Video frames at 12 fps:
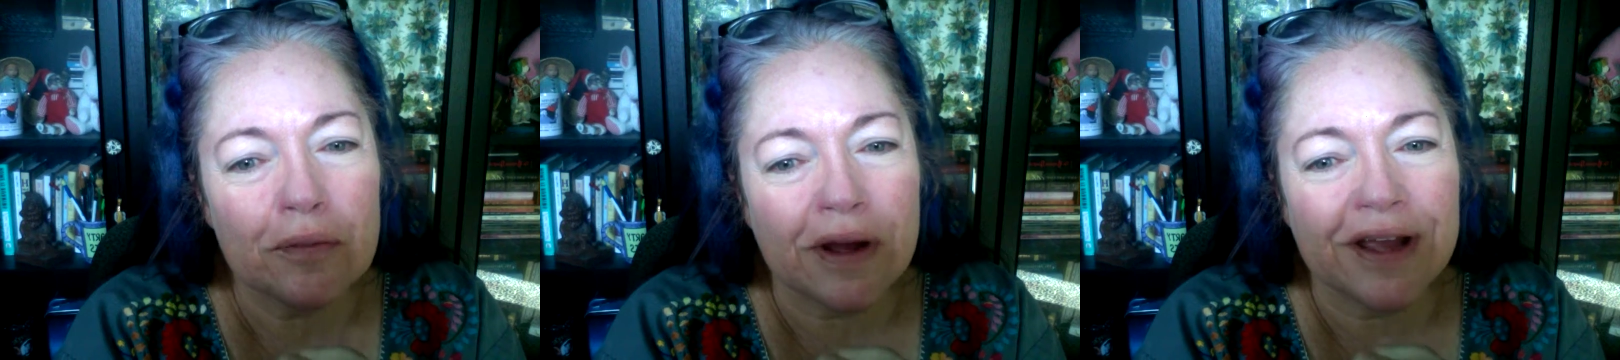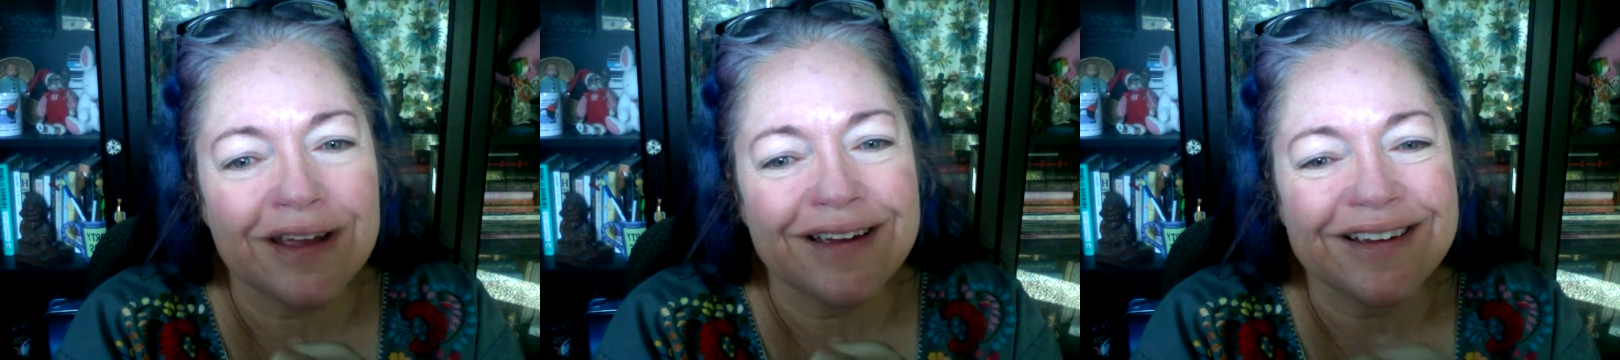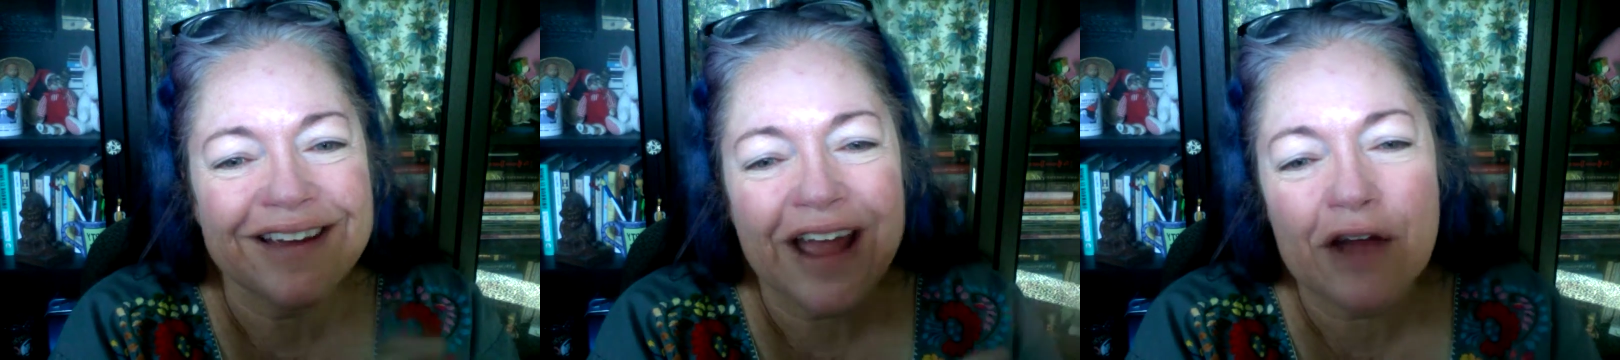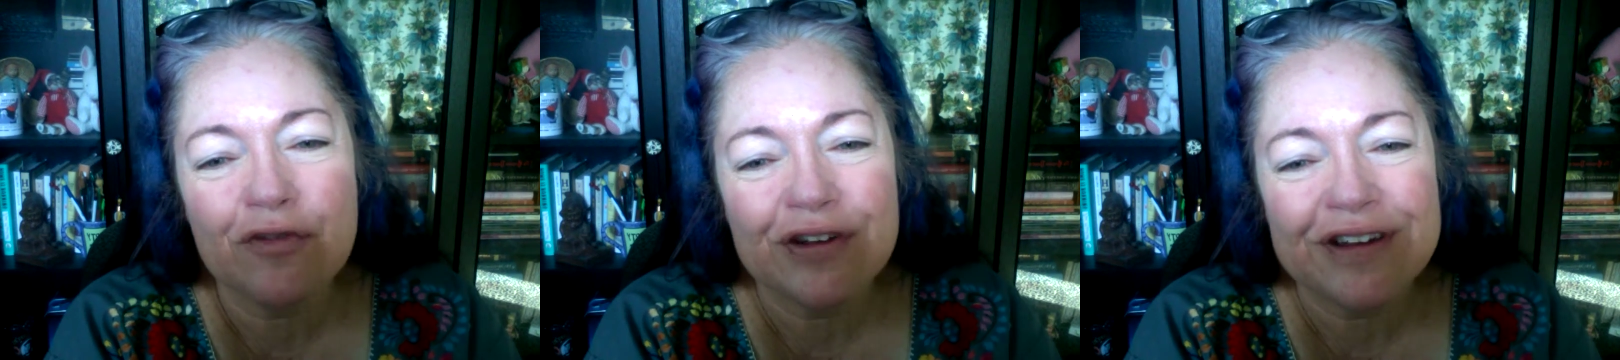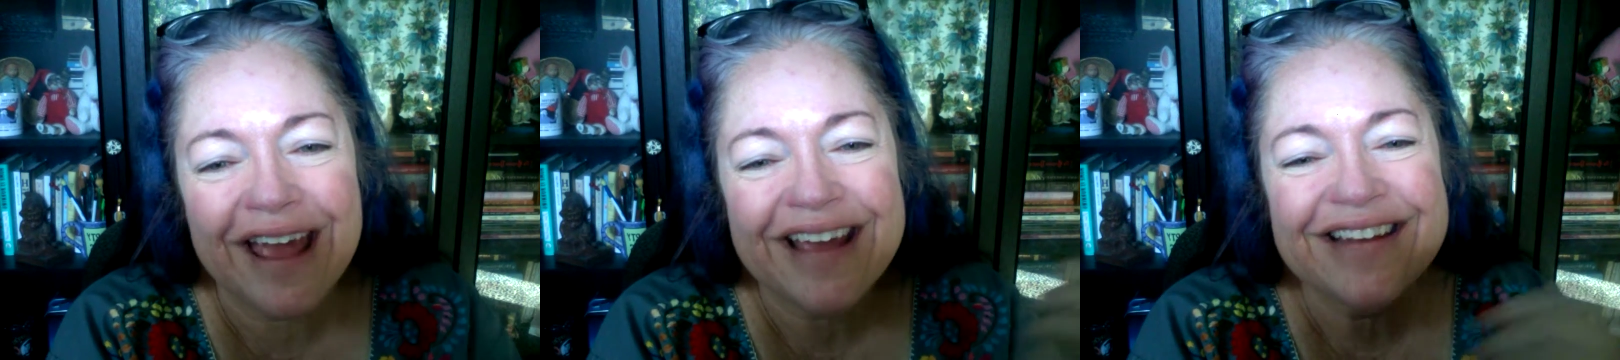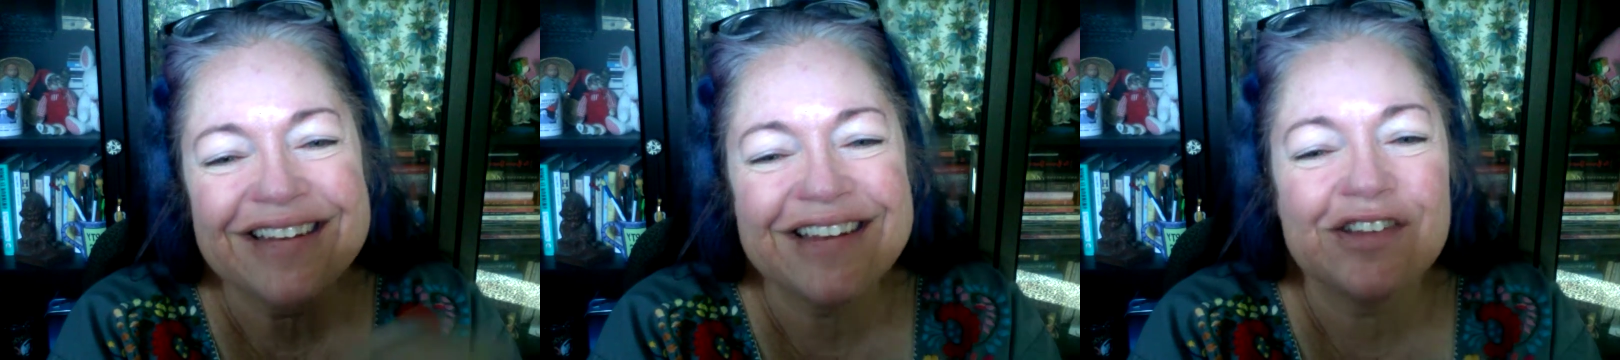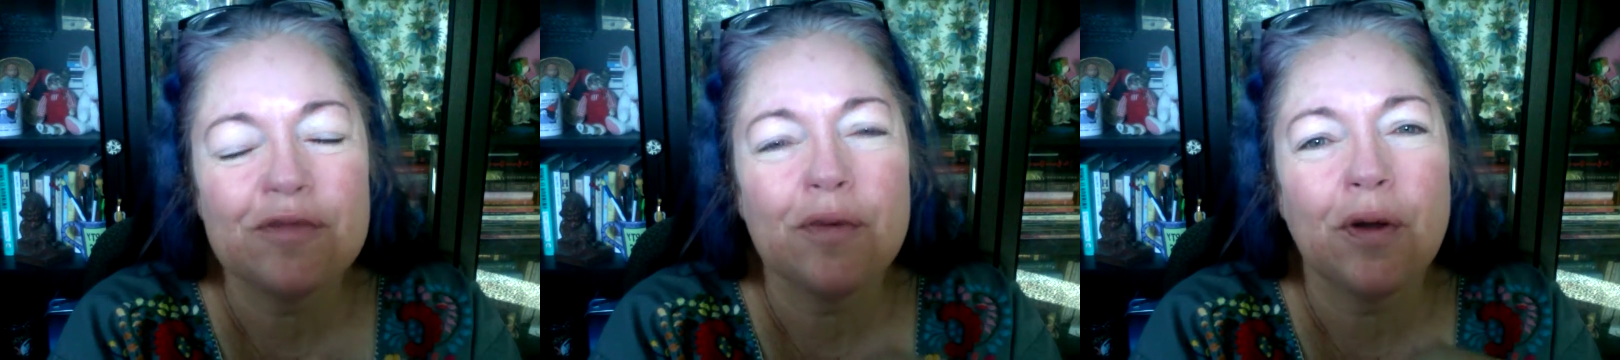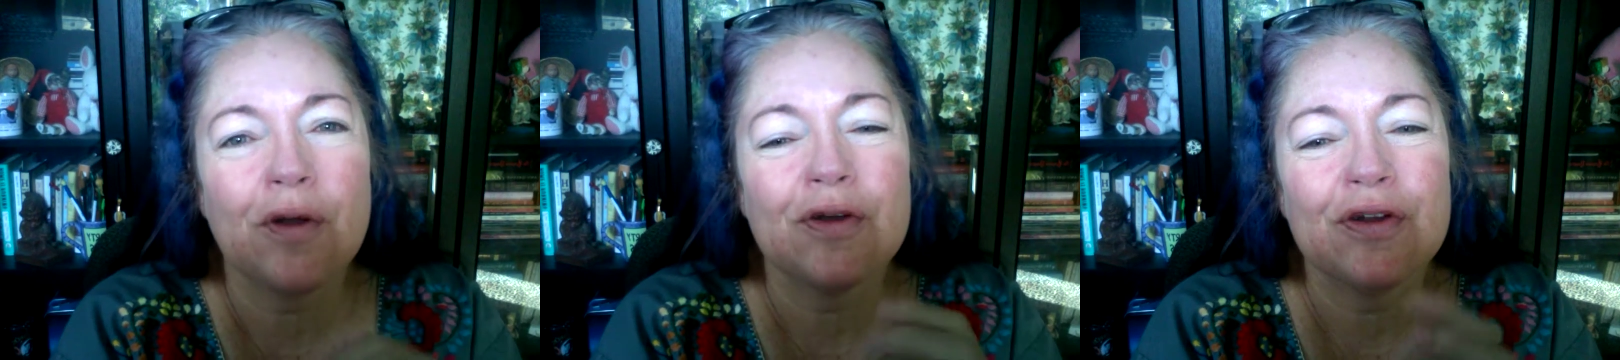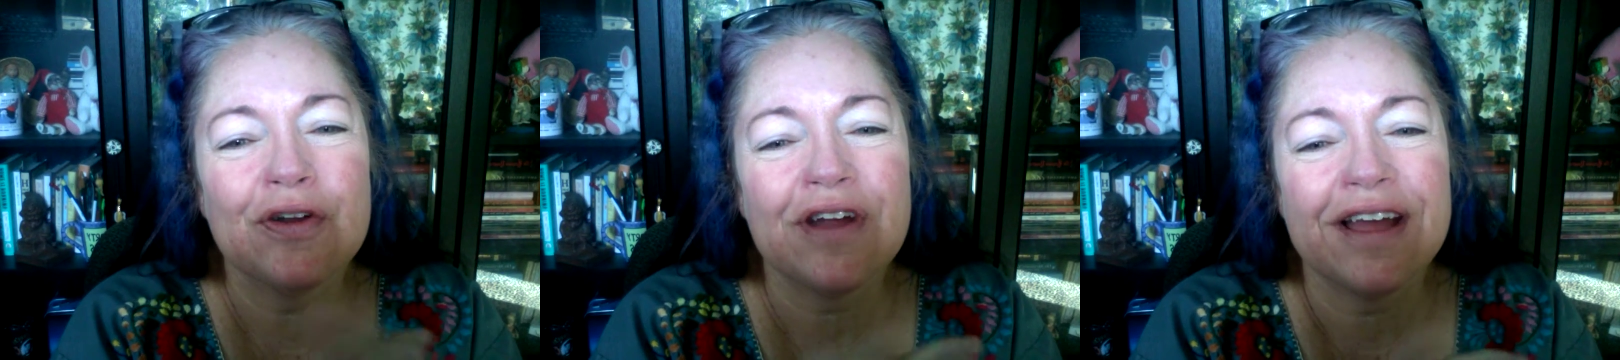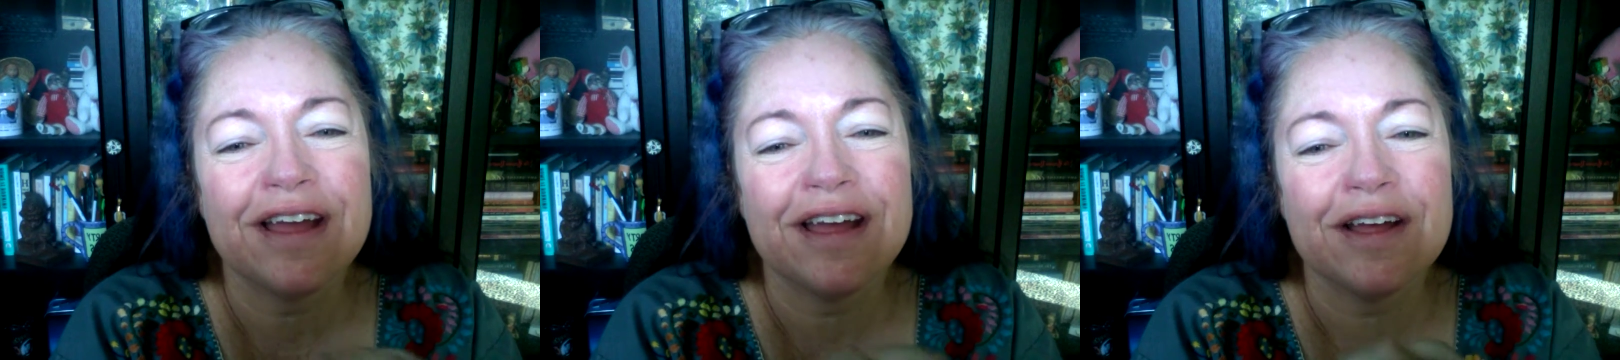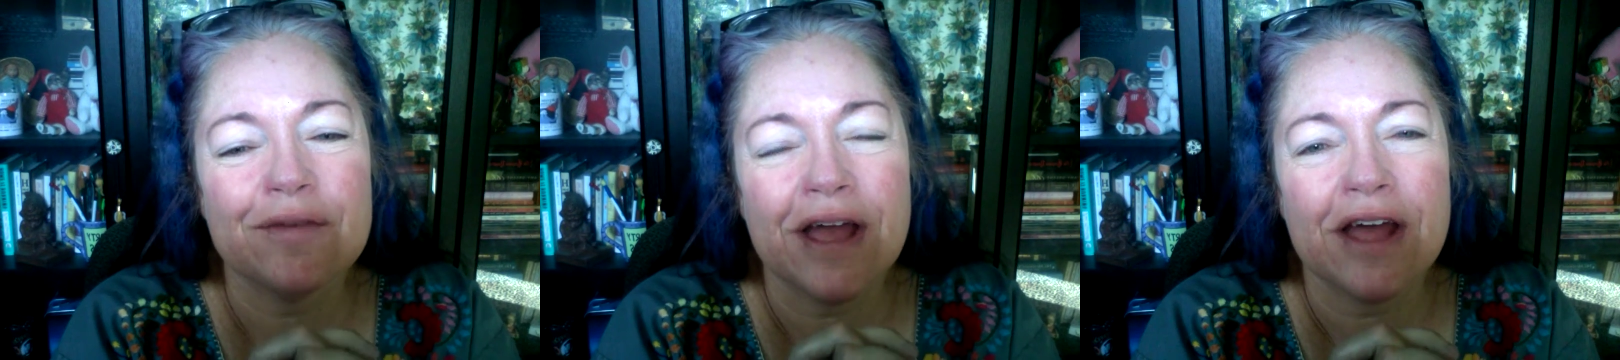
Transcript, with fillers: my everyday teaching partner um,